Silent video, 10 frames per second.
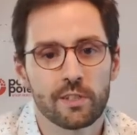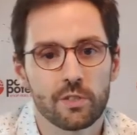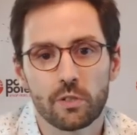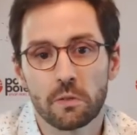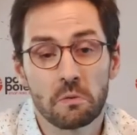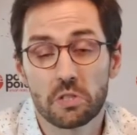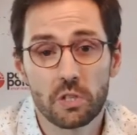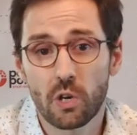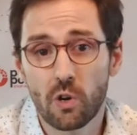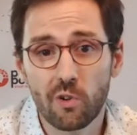So it's
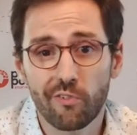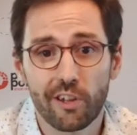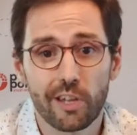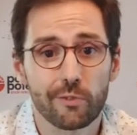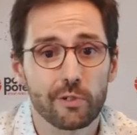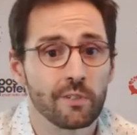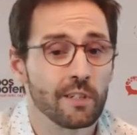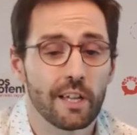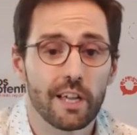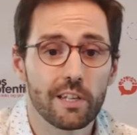cocoa flavored
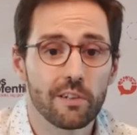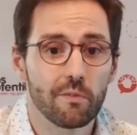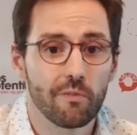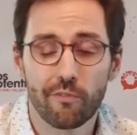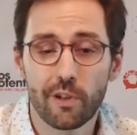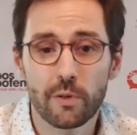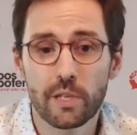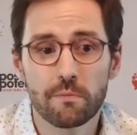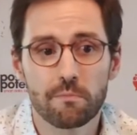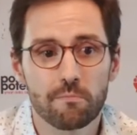and
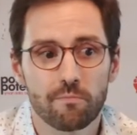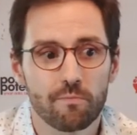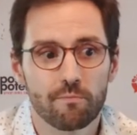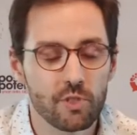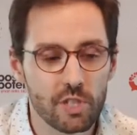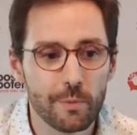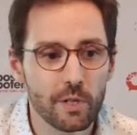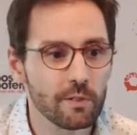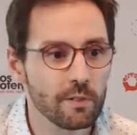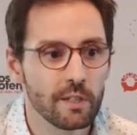very
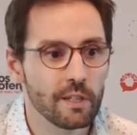similar,